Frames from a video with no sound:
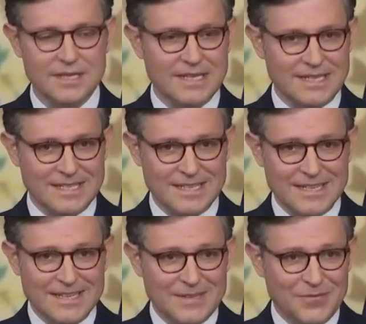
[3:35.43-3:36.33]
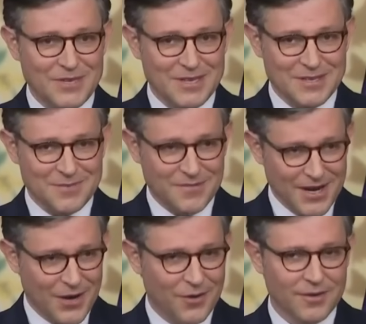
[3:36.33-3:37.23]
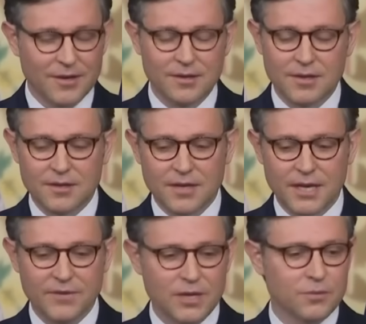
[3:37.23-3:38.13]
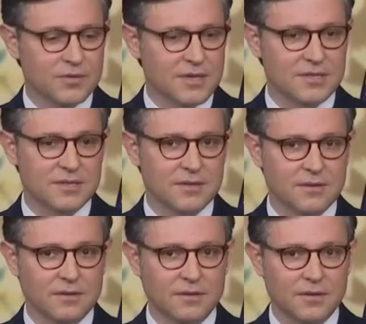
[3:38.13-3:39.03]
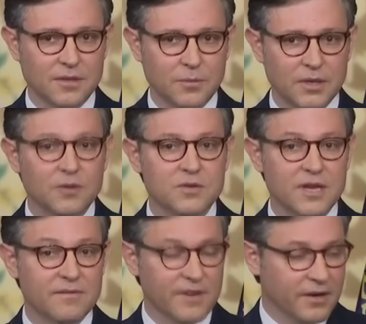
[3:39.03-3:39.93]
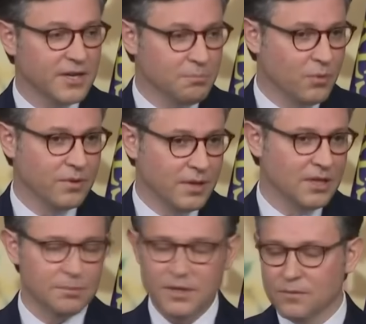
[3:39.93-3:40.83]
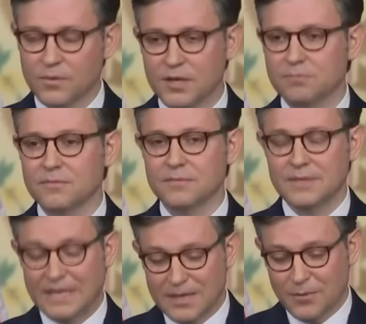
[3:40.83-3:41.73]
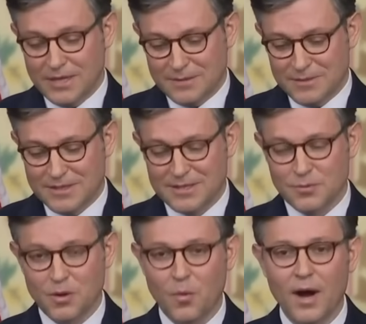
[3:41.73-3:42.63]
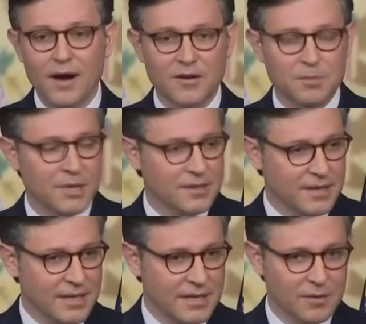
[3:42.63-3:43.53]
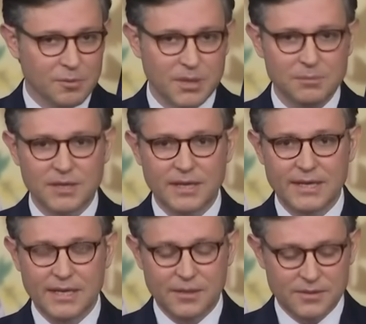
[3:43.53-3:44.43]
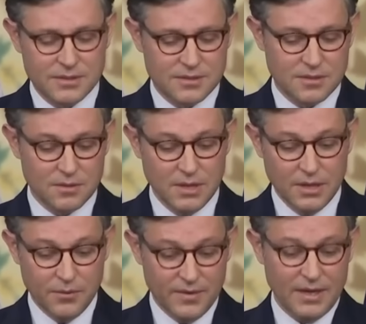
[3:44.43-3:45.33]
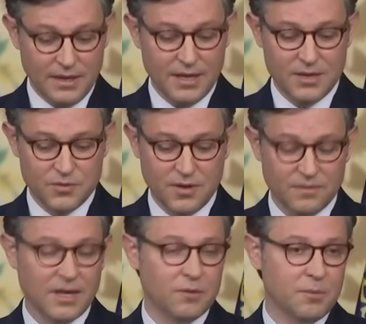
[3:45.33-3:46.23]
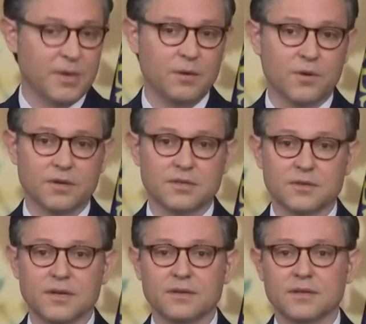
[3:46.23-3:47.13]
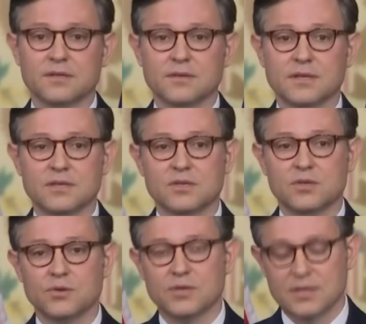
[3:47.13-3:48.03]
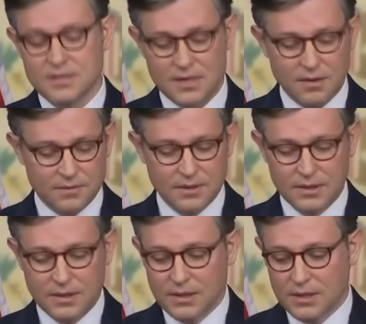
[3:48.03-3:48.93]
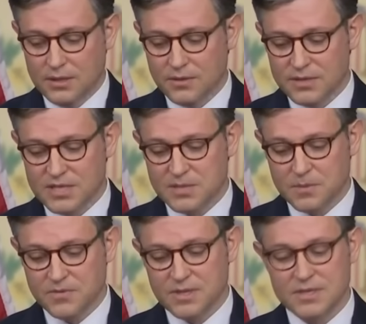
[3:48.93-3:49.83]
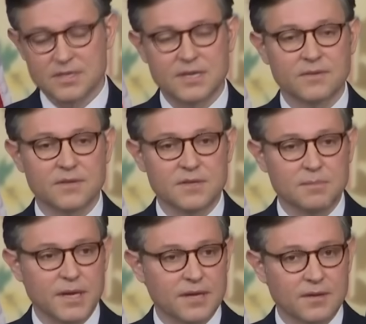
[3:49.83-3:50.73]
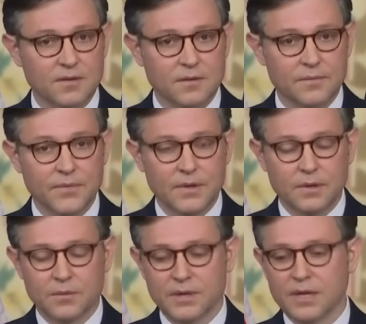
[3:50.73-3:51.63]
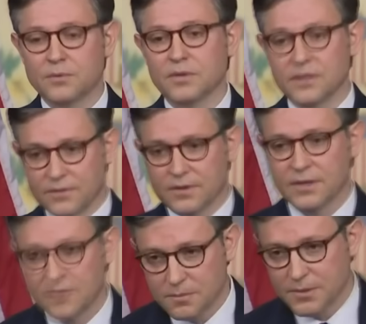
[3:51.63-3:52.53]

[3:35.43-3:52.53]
is fair and that you have equal justice under the law, then we lose a very important element of what it is required to maintain a republic like ours. And so we've got a lot of repair work to do, I think, to the institution itself and to our system of justice after this madness. So with that, we'll leave you. Thank you so